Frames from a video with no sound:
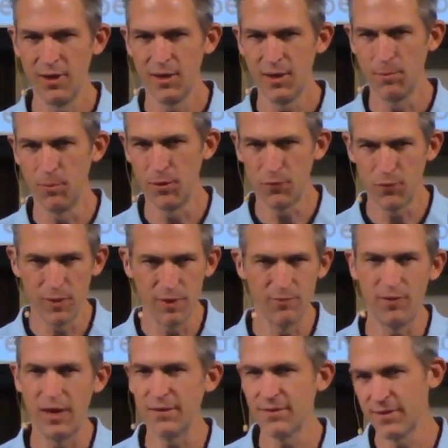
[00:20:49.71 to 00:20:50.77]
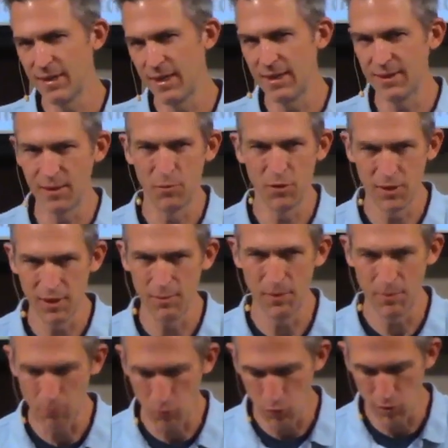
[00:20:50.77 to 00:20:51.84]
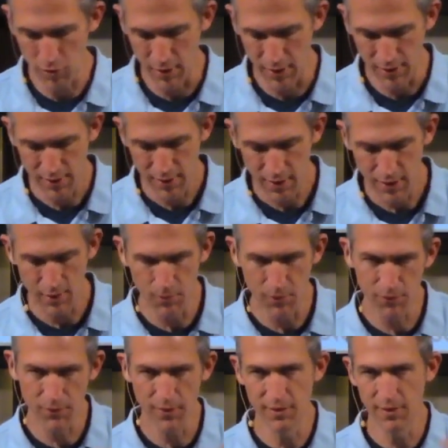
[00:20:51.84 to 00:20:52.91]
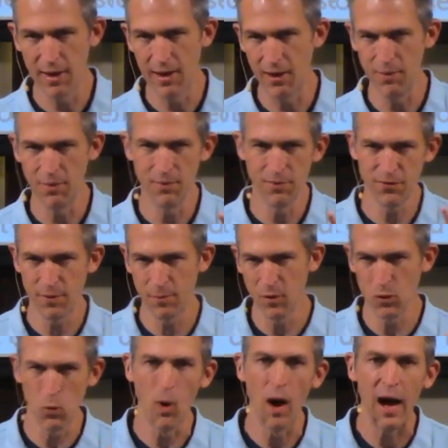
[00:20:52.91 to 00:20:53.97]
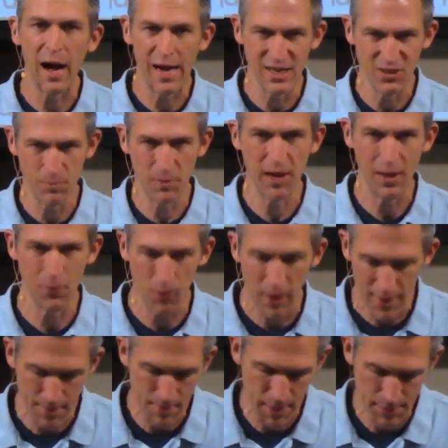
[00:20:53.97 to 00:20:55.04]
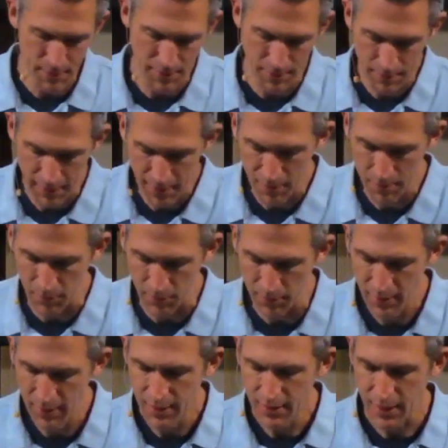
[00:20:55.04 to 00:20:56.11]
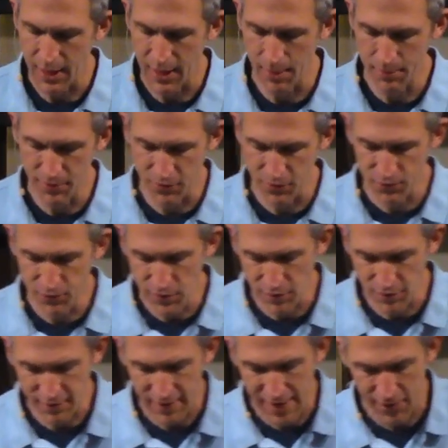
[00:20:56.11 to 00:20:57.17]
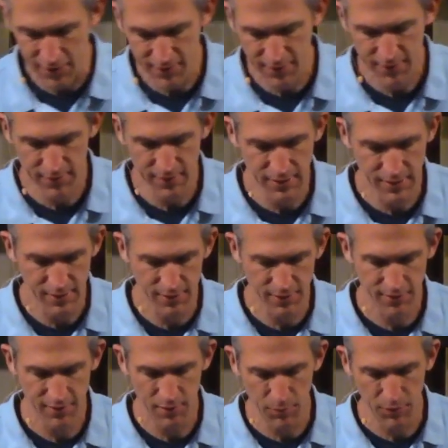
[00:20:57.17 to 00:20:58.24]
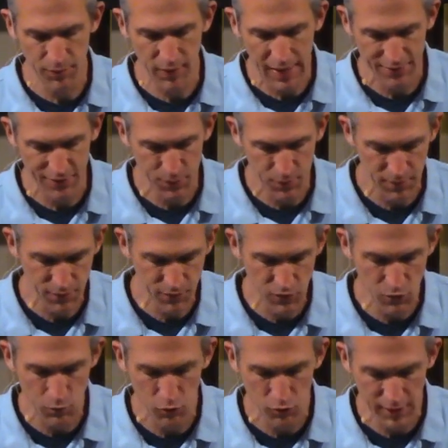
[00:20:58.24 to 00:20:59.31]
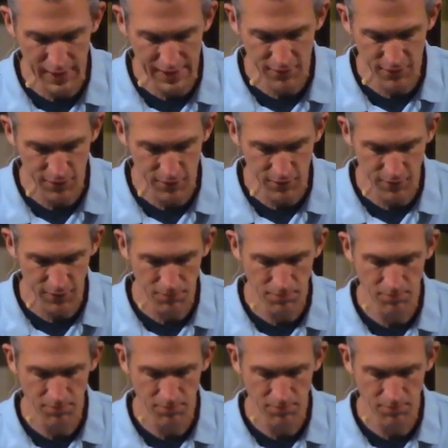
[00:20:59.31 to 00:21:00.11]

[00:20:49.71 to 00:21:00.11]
but if we investigate them a little bit more and we figure out some of the whys behind why they might be in the parable, um, it just fills out things and provides us with a few more answers.